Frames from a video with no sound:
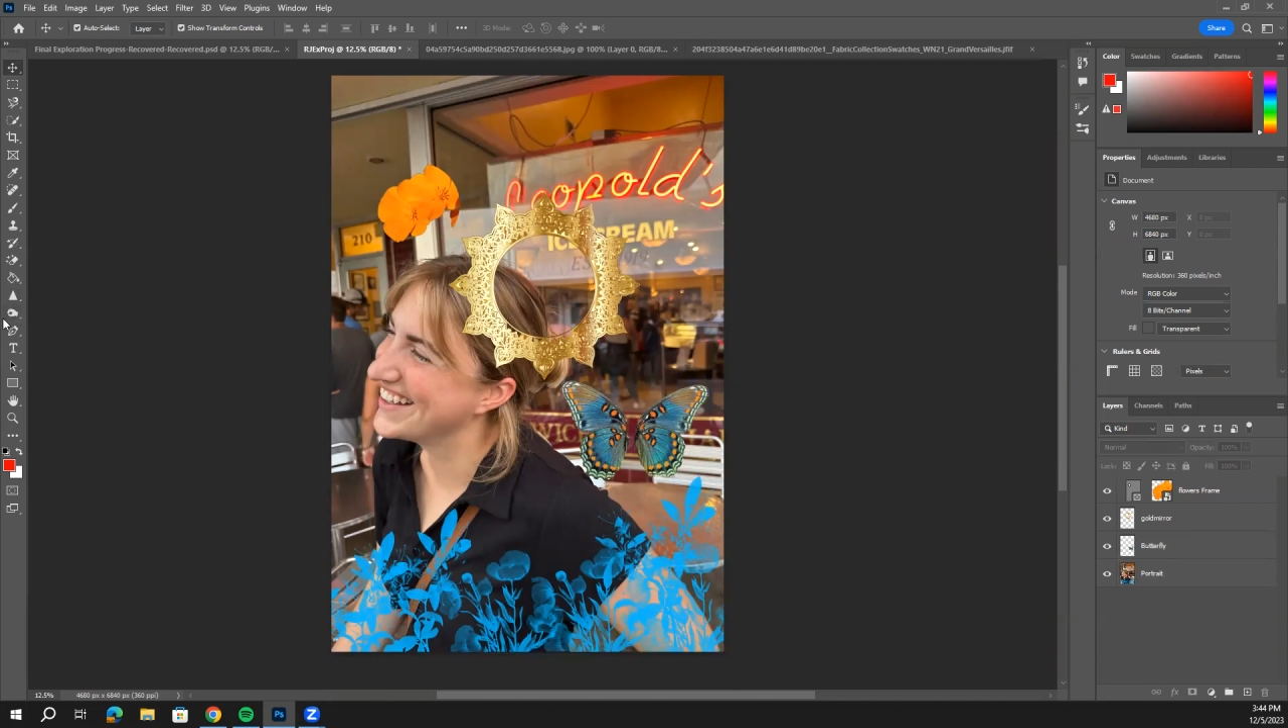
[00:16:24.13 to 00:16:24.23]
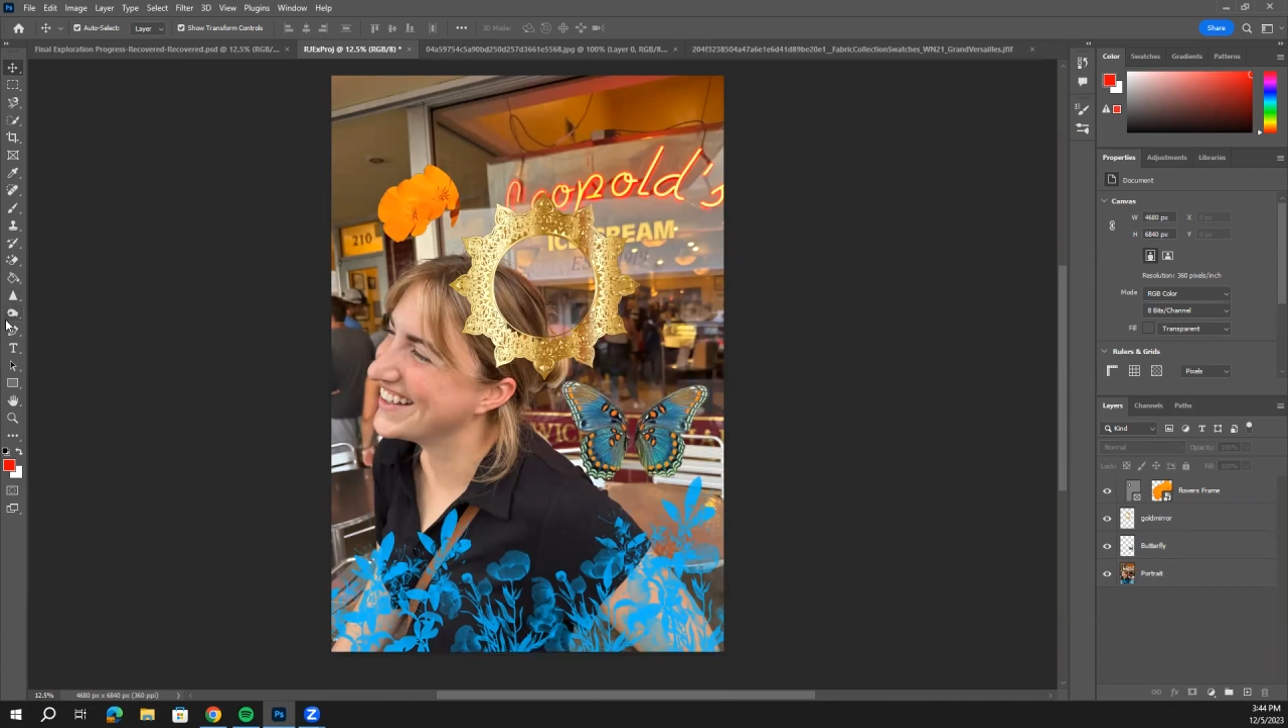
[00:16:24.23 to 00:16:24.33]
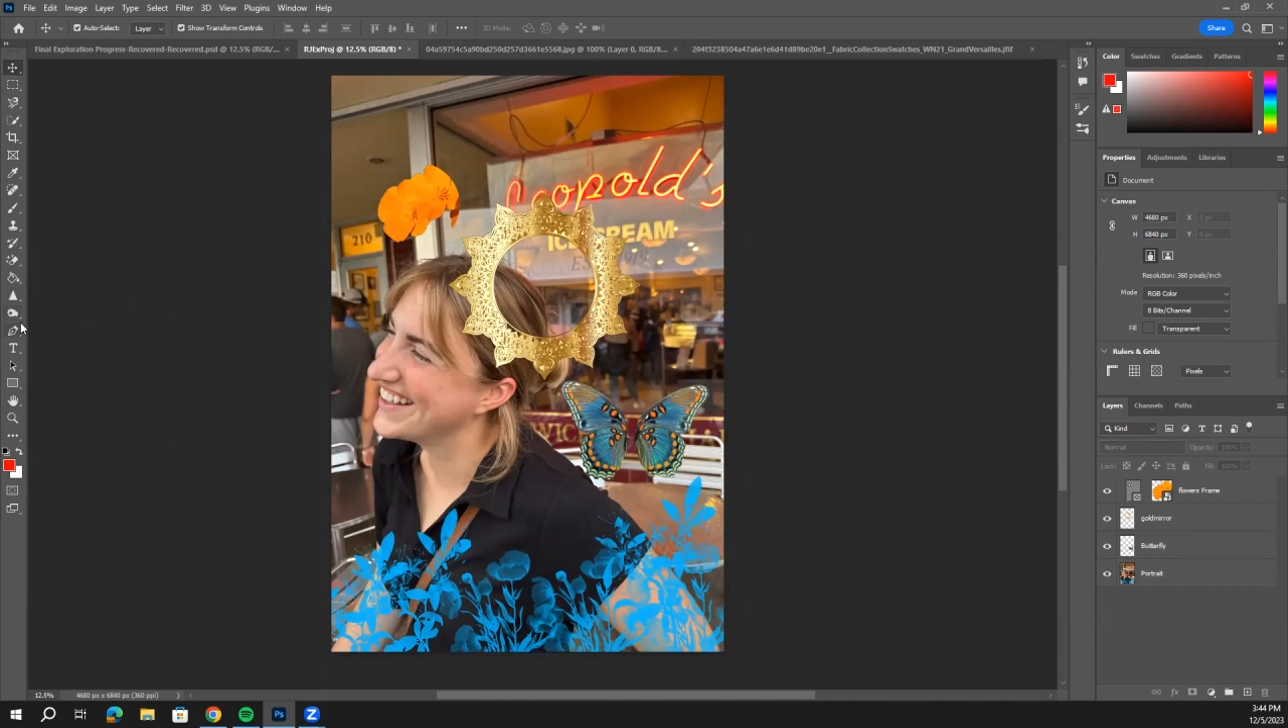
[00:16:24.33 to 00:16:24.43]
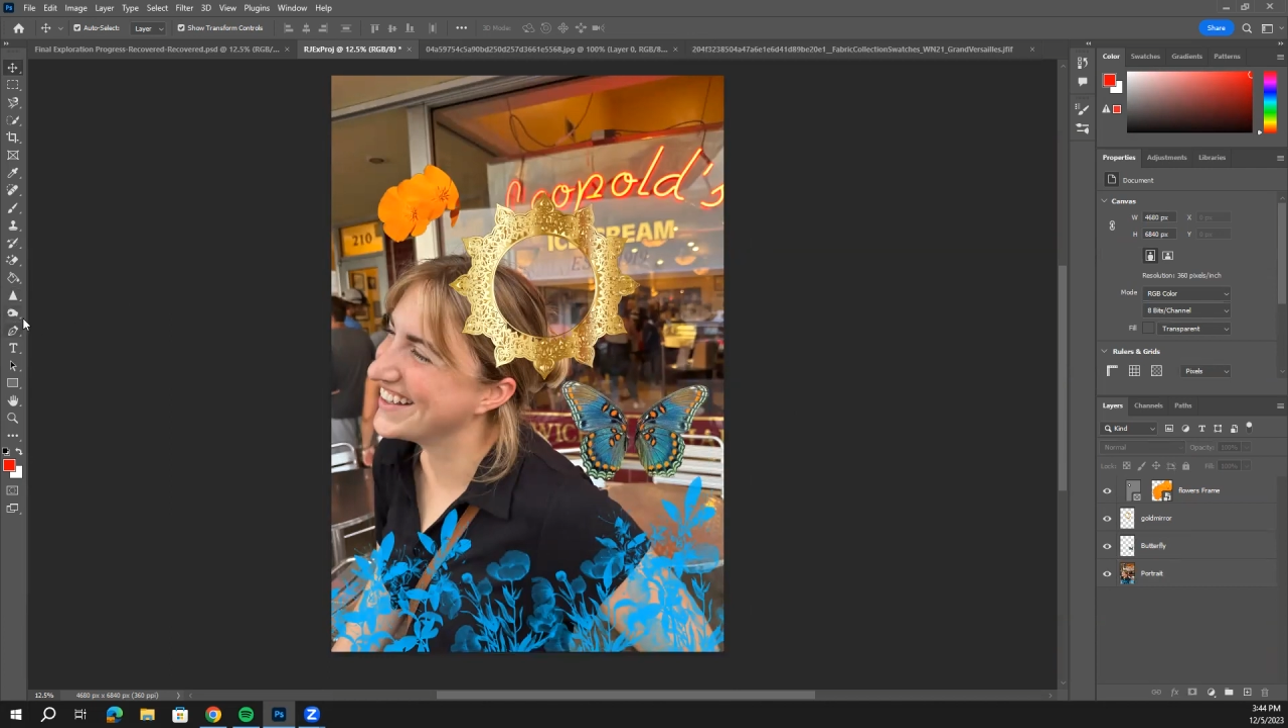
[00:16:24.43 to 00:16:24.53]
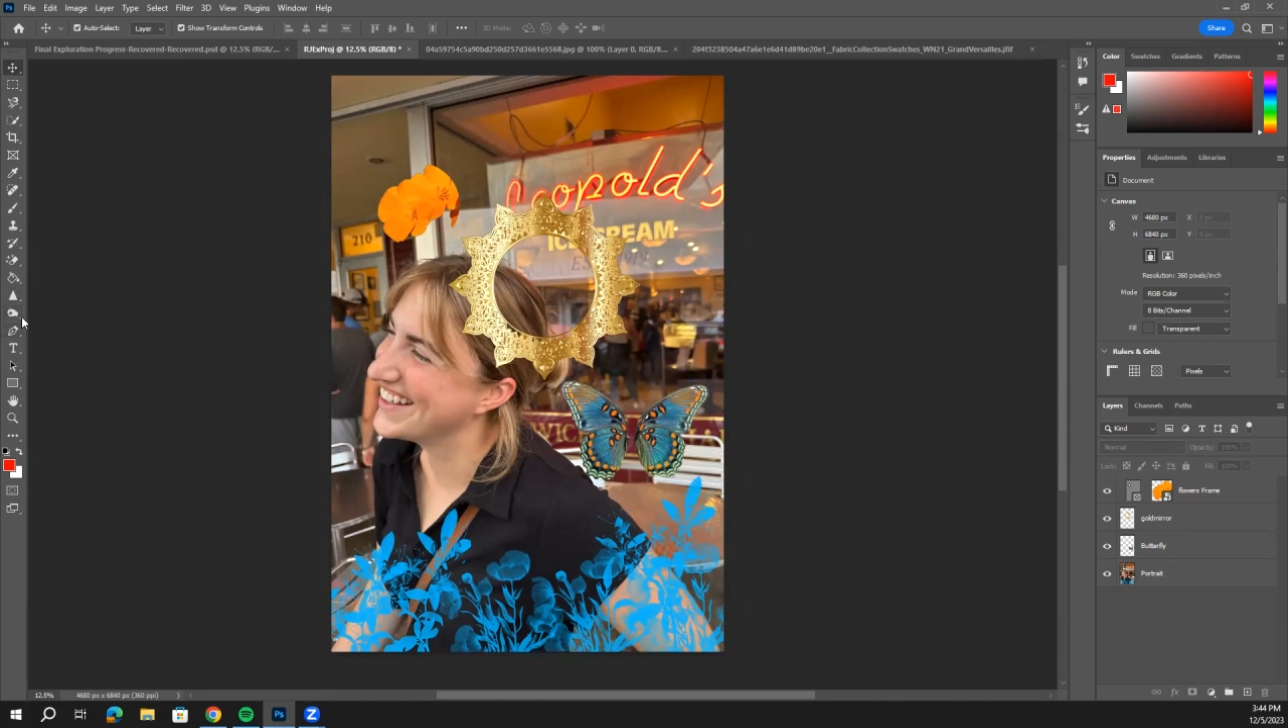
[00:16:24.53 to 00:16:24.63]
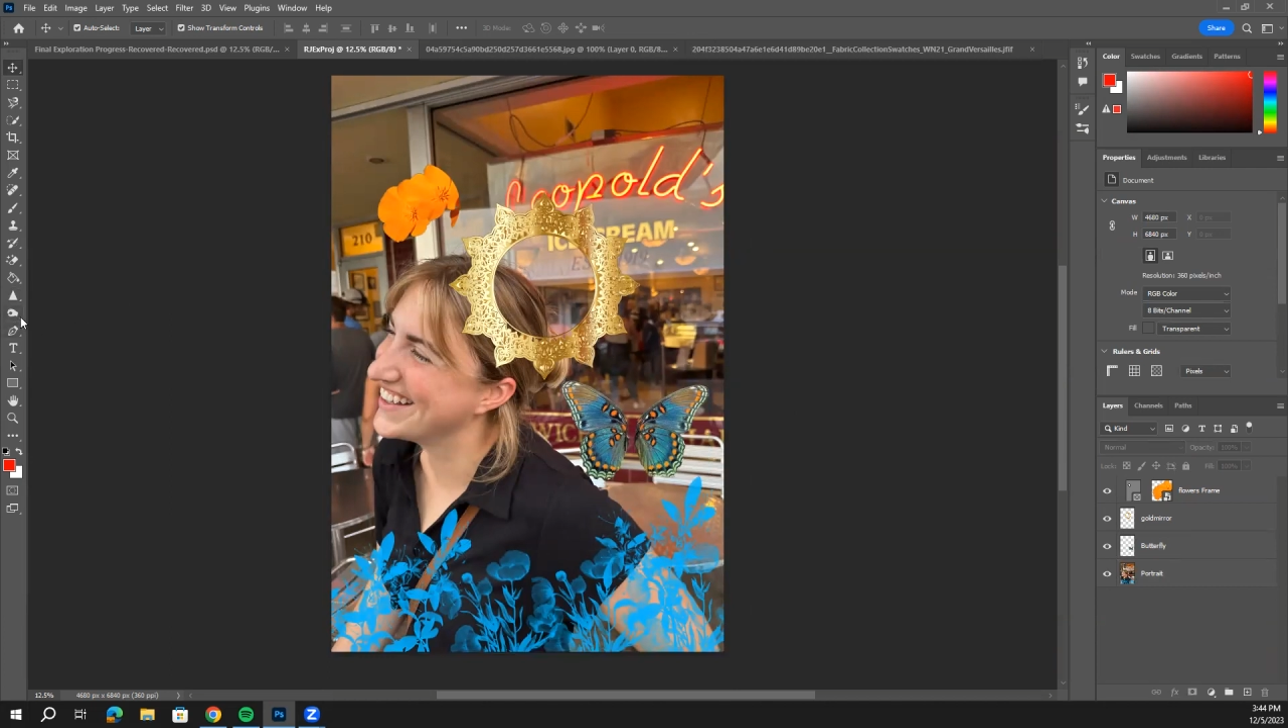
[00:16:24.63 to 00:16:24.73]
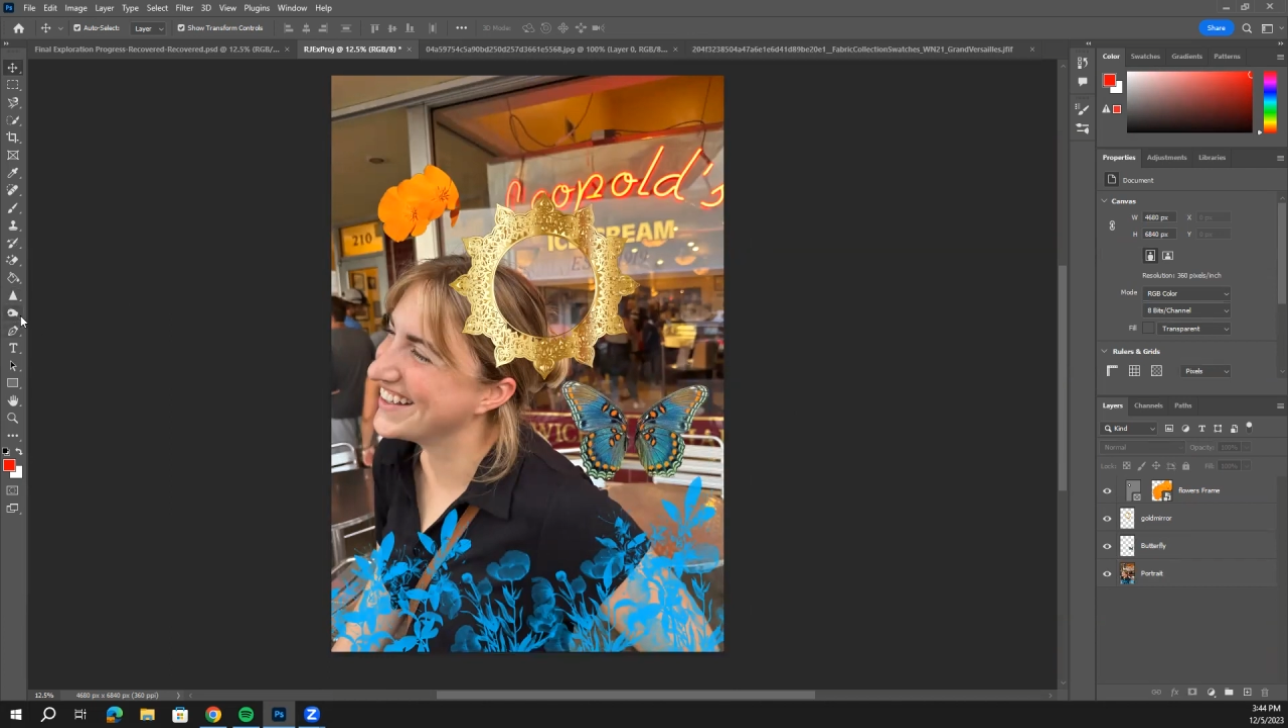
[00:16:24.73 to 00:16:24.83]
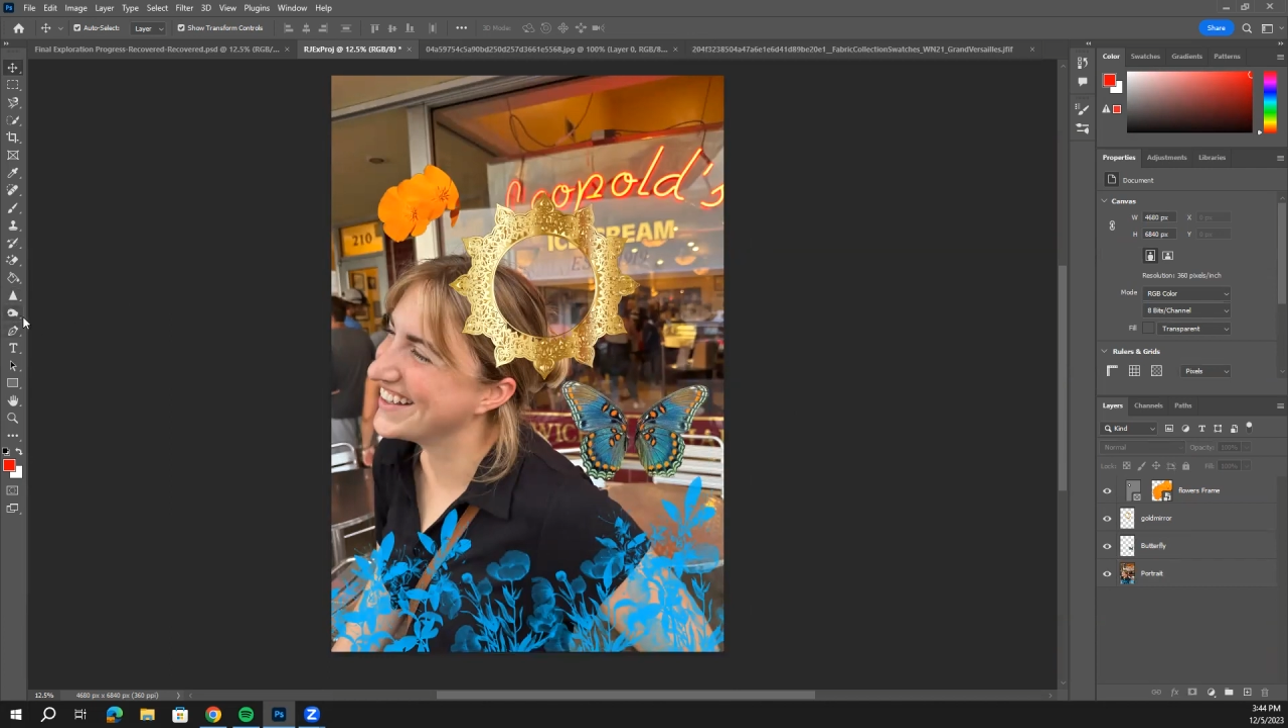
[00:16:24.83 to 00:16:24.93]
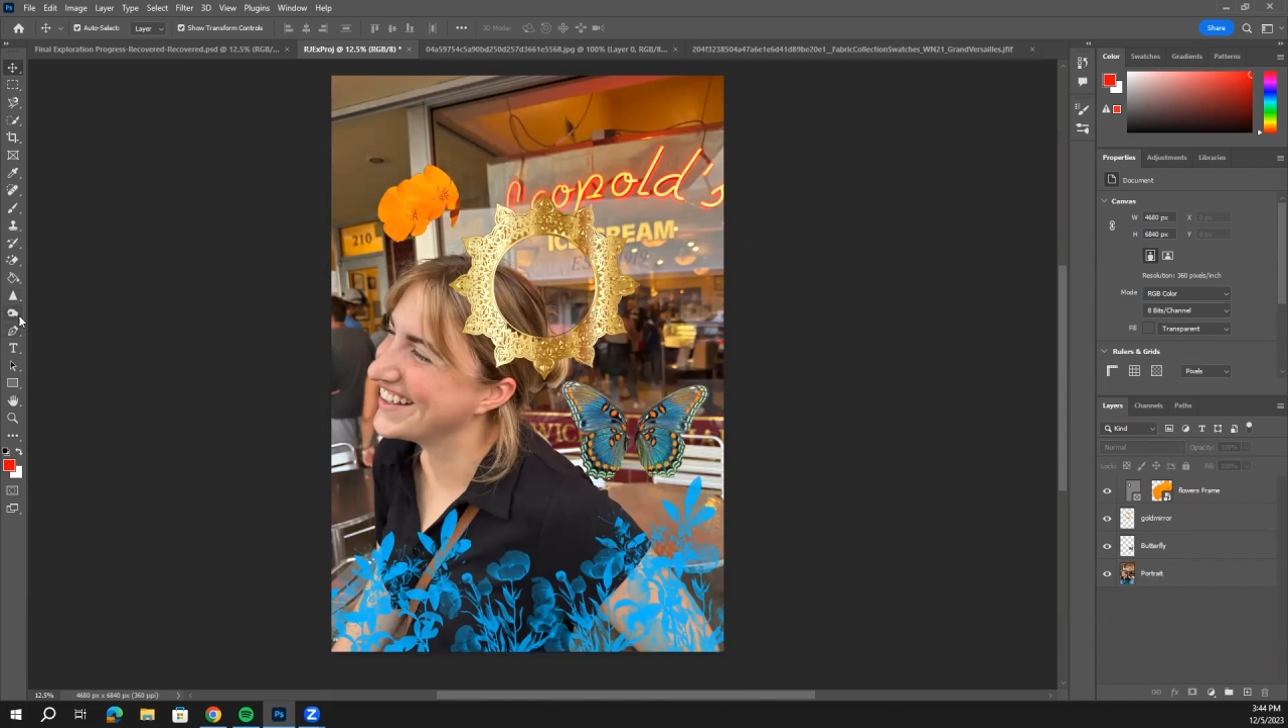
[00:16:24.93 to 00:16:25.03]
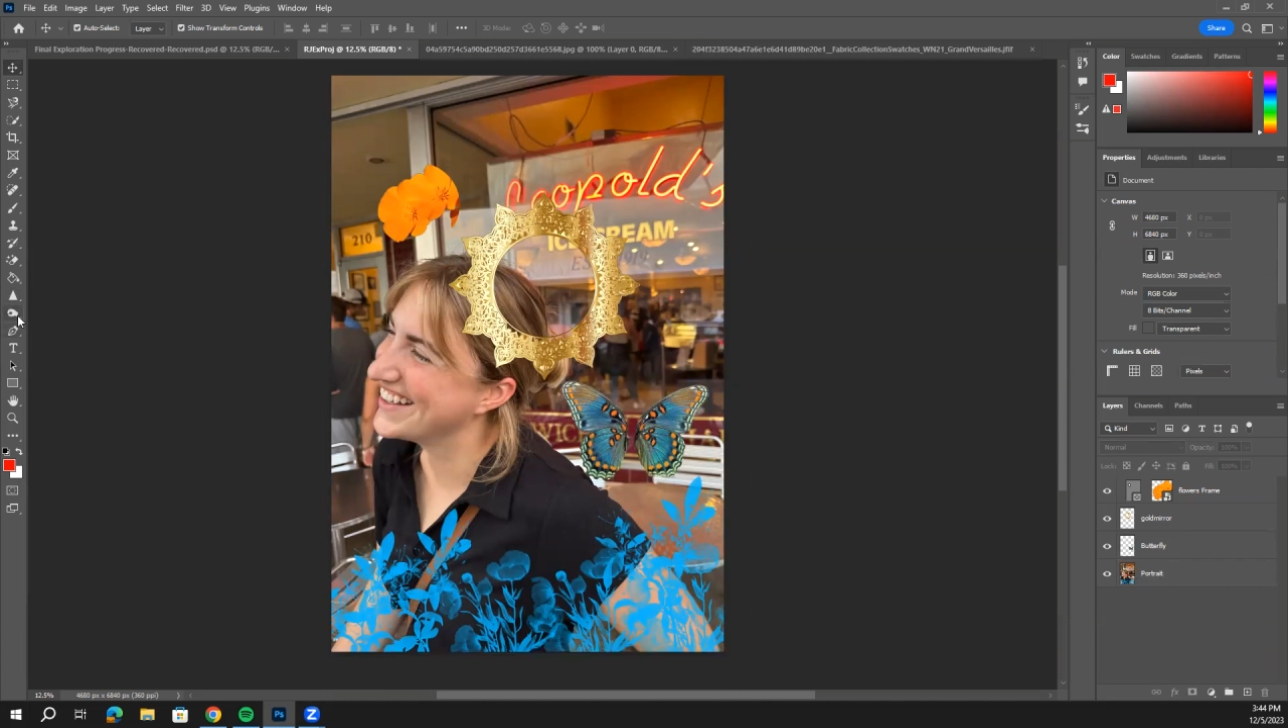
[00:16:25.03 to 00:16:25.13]

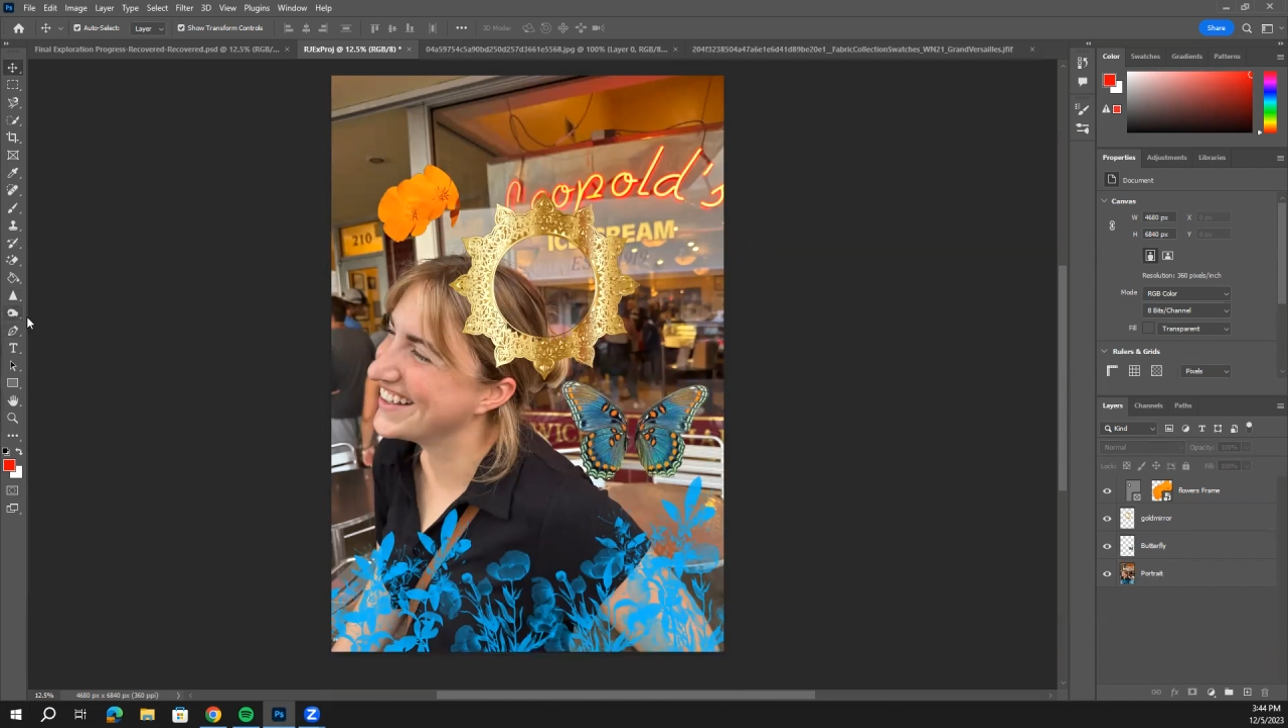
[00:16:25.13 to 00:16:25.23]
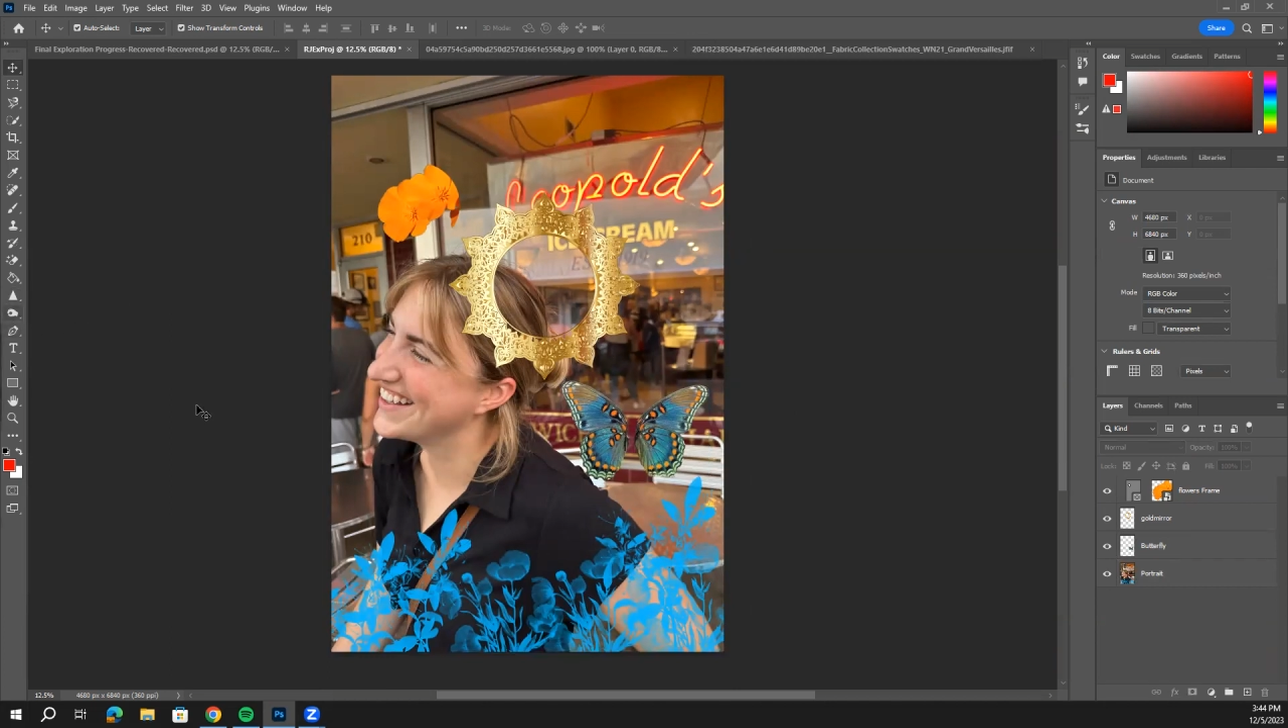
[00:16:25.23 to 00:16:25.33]
But